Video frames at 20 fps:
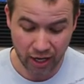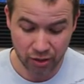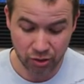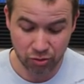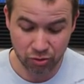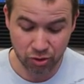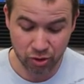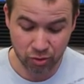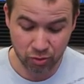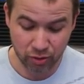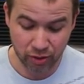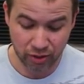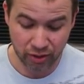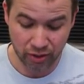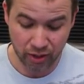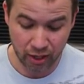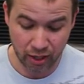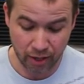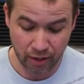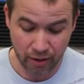I do good
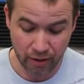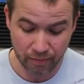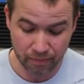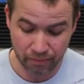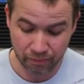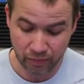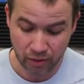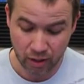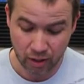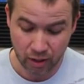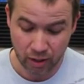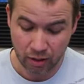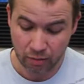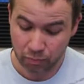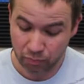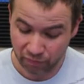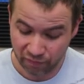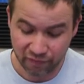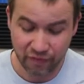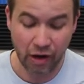with, um,
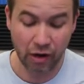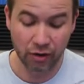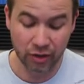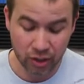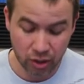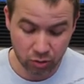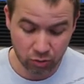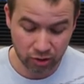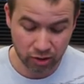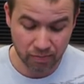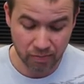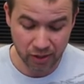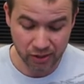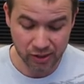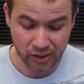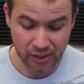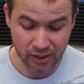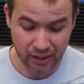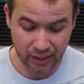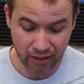fairly good with the
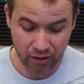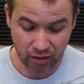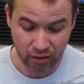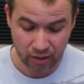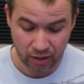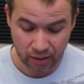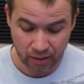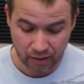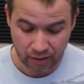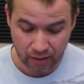Musketeer.